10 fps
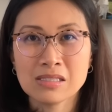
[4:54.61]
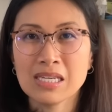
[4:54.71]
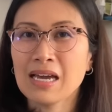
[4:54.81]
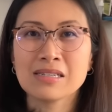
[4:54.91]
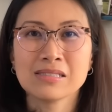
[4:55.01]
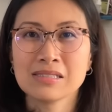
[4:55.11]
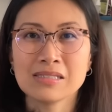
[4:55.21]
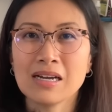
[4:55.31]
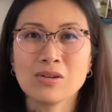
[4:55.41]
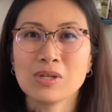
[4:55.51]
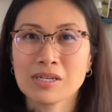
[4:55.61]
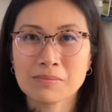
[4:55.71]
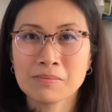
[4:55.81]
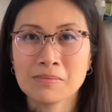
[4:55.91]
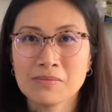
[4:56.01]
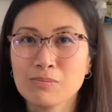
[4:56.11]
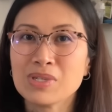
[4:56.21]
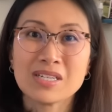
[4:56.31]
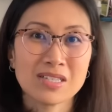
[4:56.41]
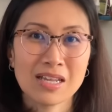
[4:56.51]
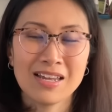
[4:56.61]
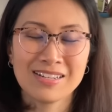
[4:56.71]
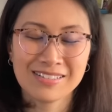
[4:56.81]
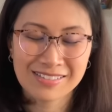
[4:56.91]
Yeah, I don't like them because of that.